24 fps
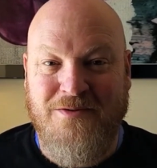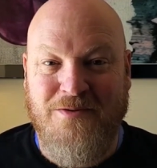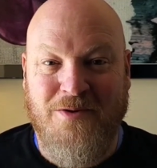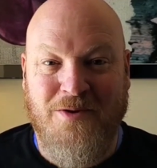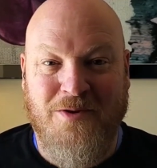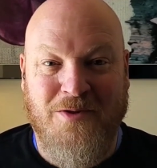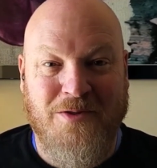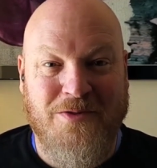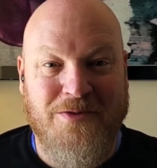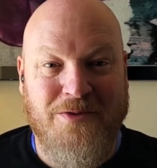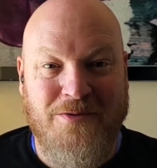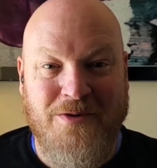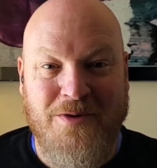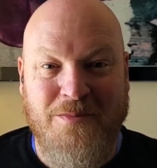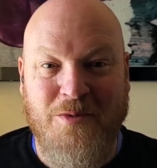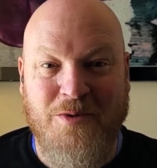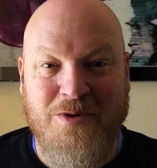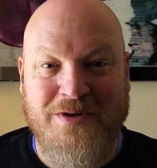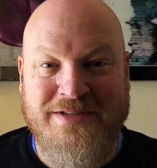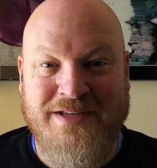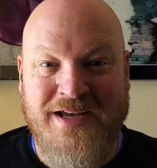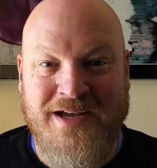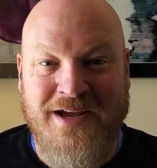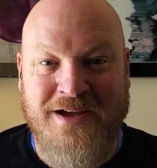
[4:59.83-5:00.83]
You roll 3
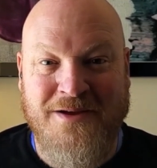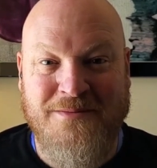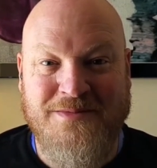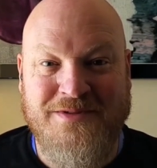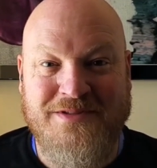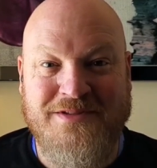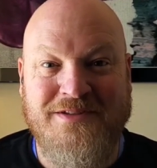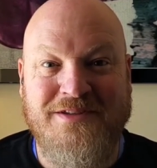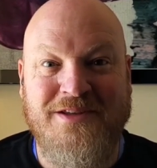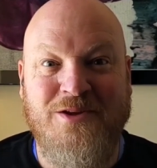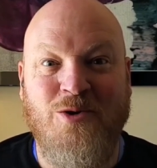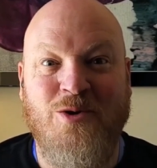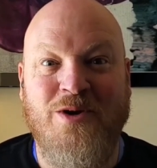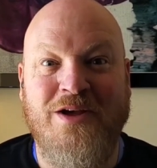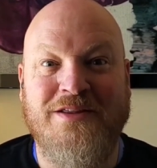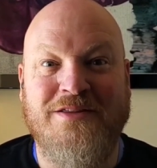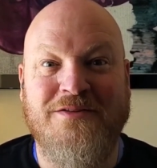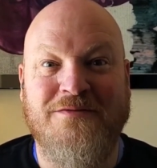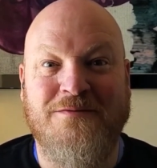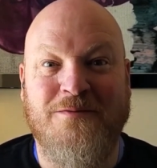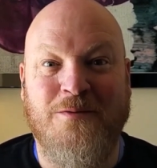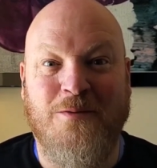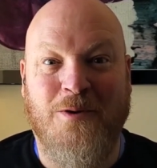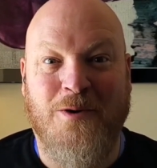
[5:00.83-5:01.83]
more times, you
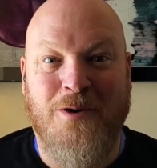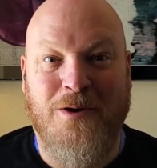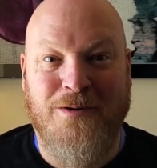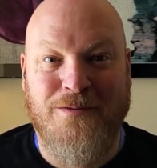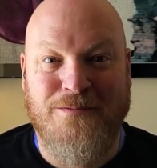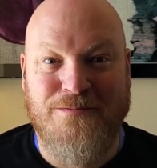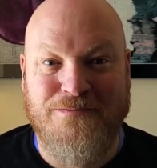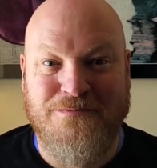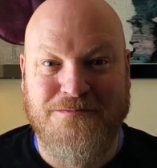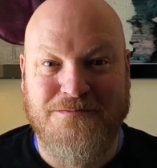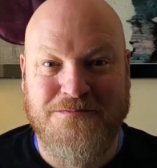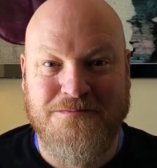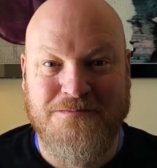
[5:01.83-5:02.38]
hit the 4.